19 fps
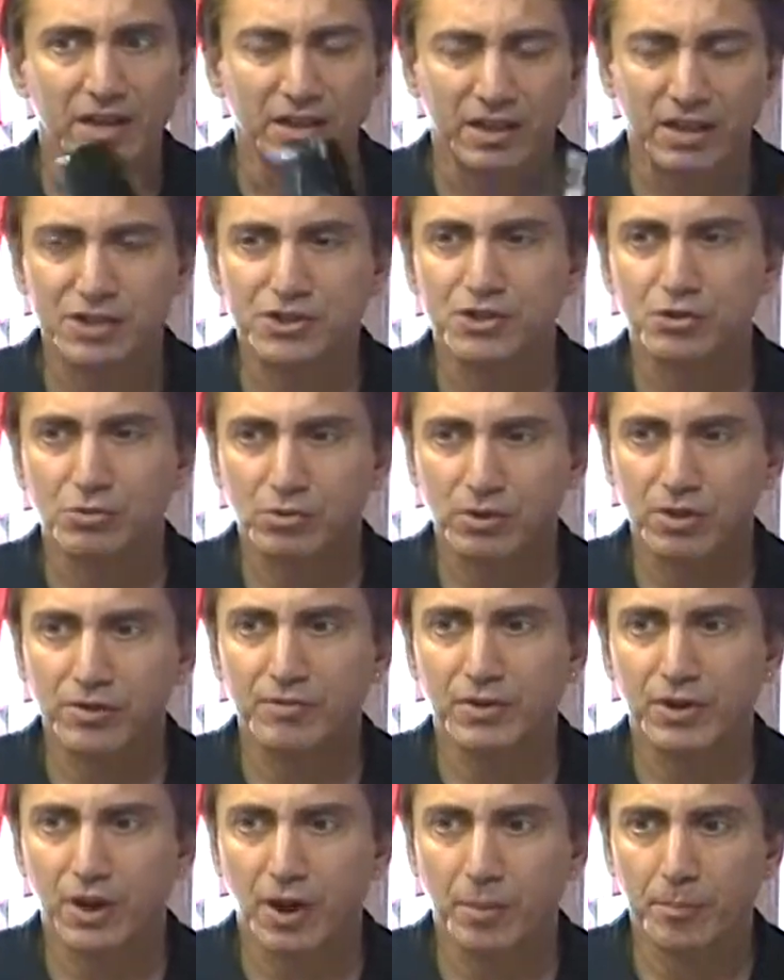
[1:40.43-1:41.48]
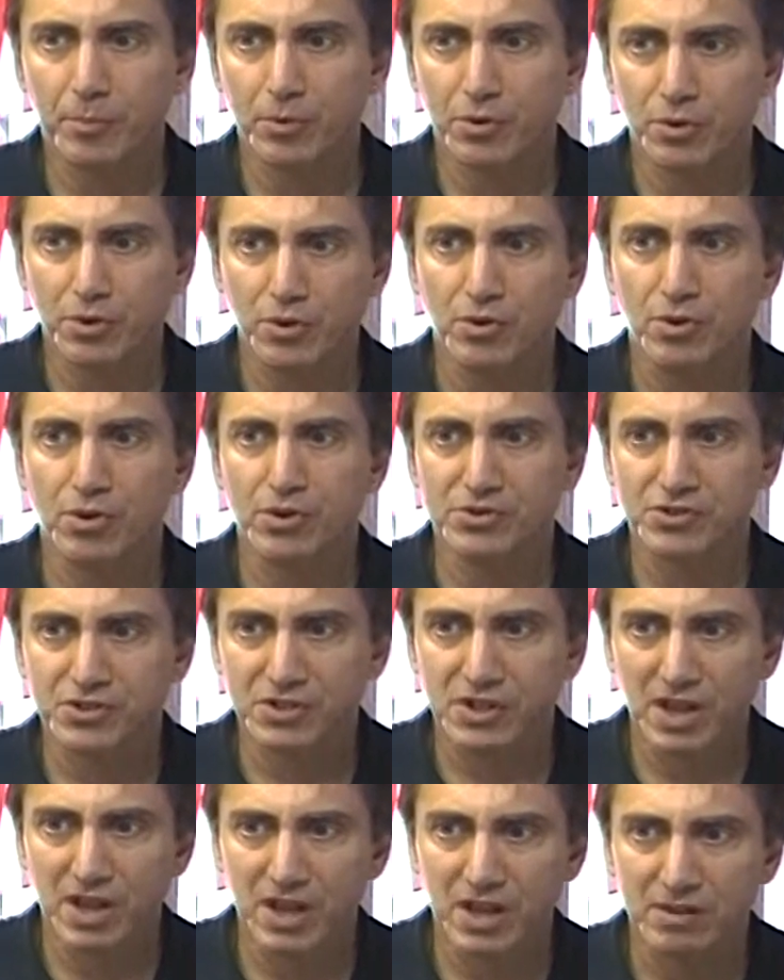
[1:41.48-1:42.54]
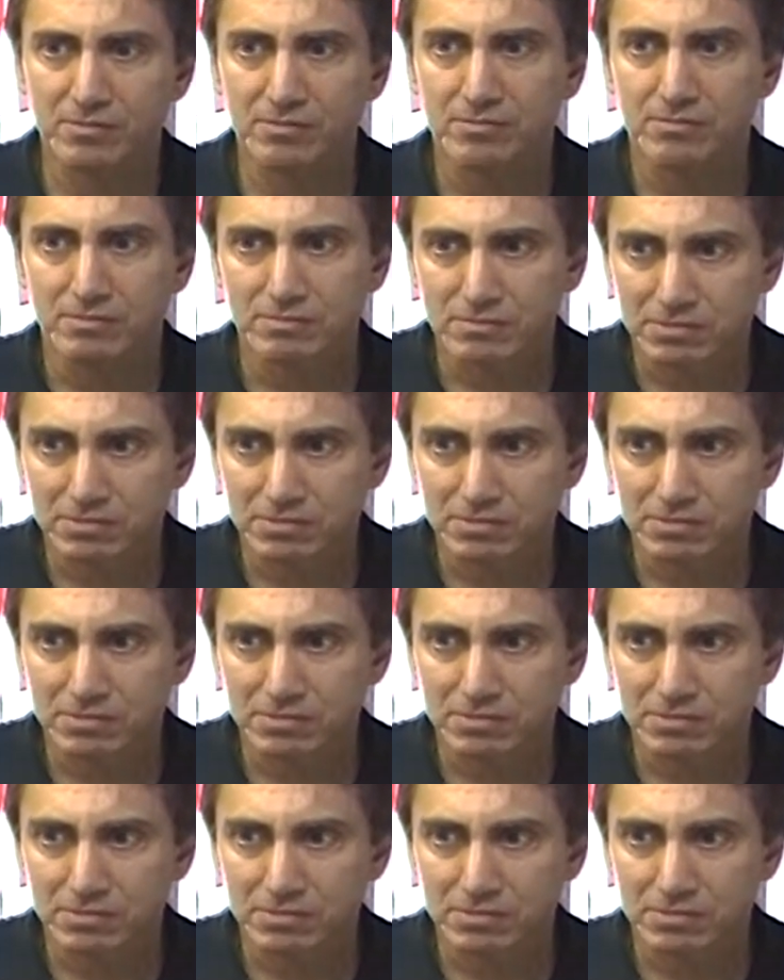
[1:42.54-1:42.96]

unless you live in Upper New York State,